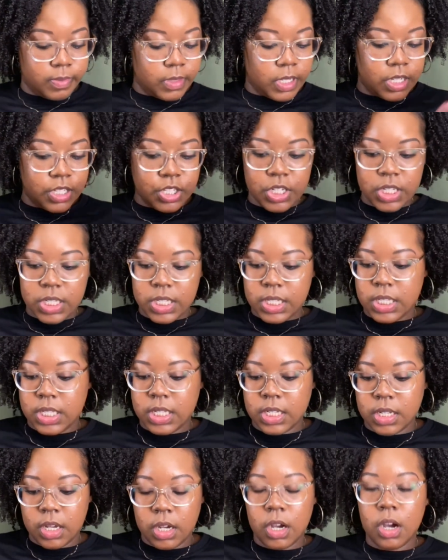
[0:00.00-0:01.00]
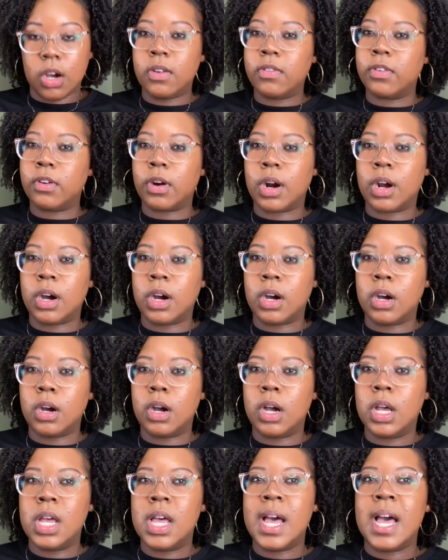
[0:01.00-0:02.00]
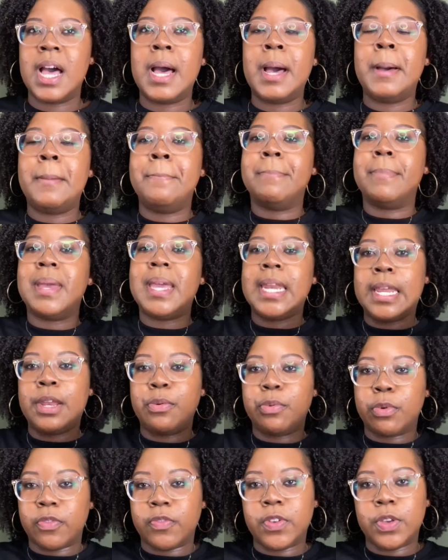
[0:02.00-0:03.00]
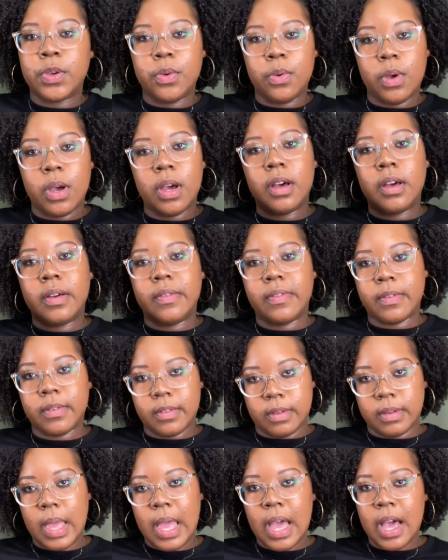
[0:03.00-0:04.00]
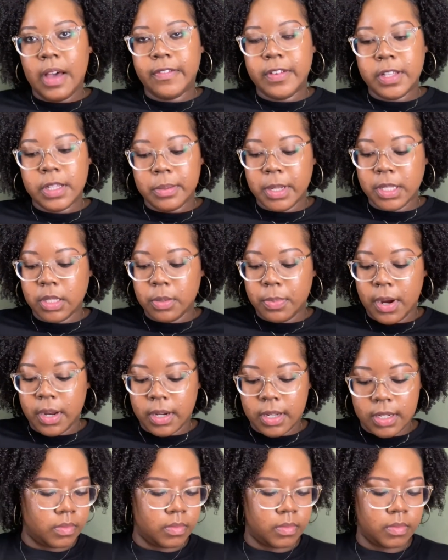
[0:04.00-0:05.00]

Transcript: just a mini review of how I feel about the product.